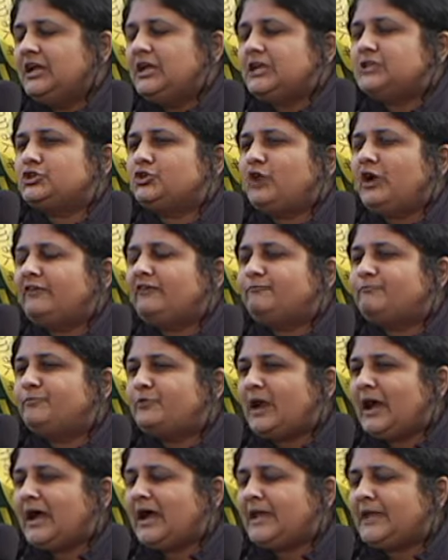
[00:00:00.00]
to have
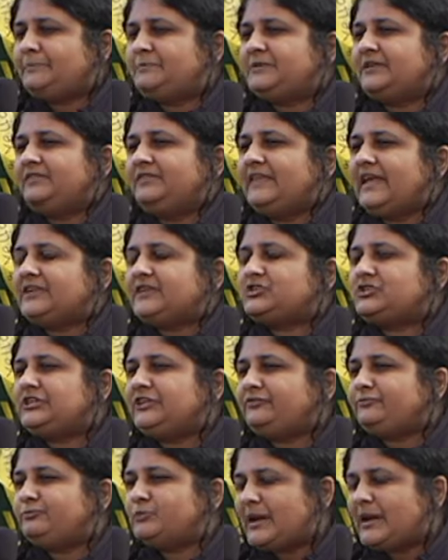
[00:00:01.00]
bribed their
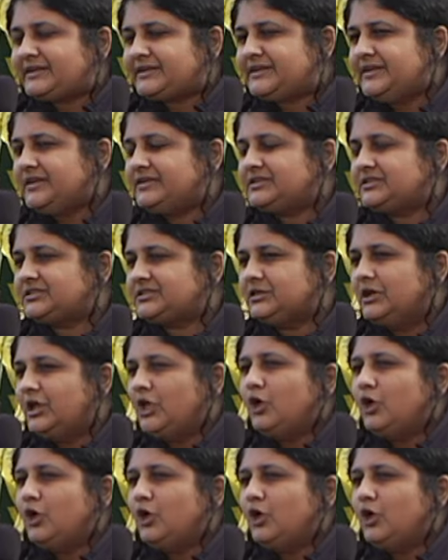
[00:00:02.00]
chief witness,